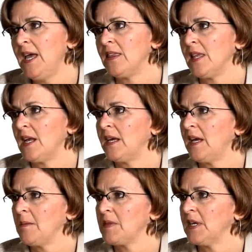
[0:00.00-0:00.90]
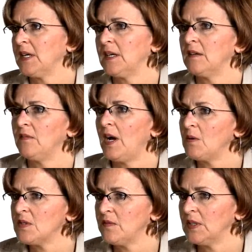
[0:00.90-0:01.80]
and that I kept thinking, if I
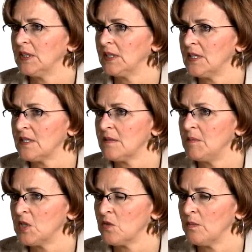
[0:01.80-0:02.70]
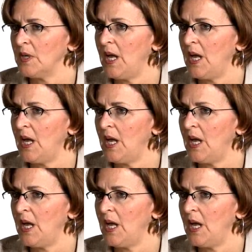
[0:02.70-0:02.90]
was feeling this miserable,